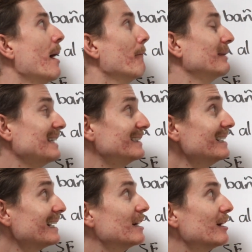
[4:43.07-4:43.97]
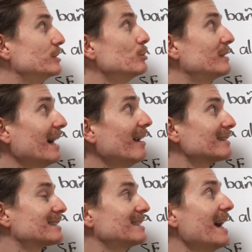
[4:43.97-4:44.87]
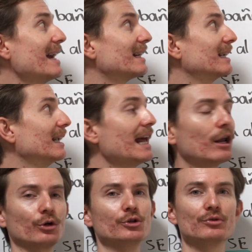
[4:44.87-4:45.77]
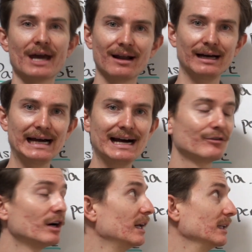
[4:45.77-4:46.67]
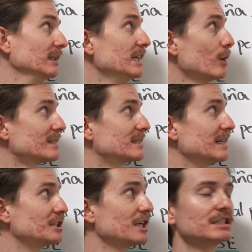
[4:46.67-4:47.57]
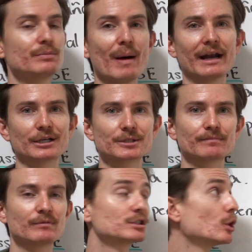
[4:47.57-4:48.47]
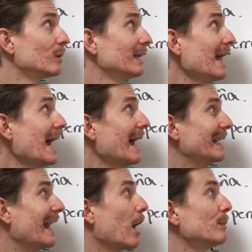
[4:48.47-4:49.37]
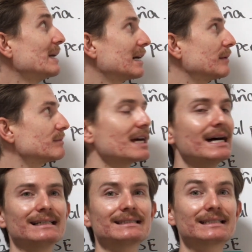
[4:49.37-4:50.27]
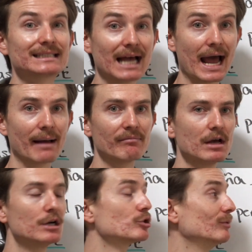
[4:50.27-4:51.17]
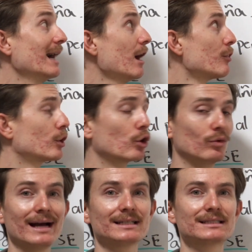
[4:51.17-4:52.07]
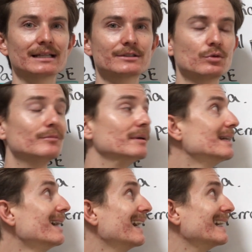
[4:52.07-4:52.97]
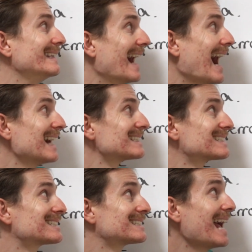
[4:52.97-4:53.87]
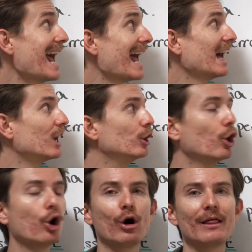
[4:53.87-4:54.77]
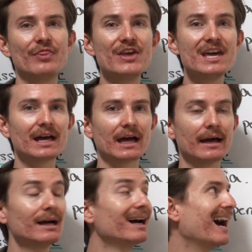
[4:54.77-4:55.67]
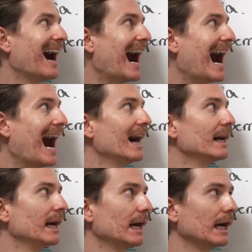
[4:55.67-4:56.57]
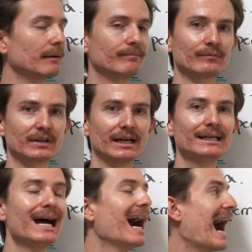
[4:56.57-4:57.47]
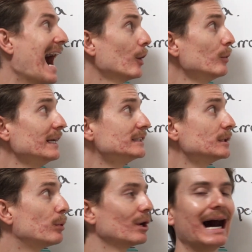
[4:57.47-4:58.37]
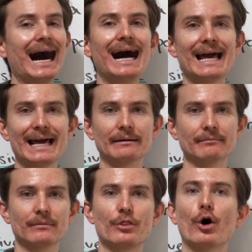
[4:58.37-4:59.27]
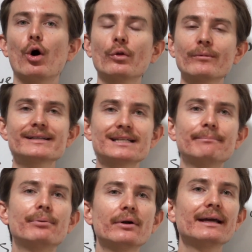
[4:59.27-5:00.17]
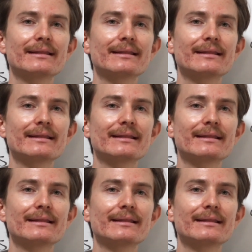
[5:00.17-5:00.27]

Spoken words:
But the idea here is you cannot say lelo. You cannot have Lilo and Stitch in Spanish. So le now becomes se. So now the correct sentence would be, ya se lo dije a él. Okay? I don't need to put a él. The only reason I'm putting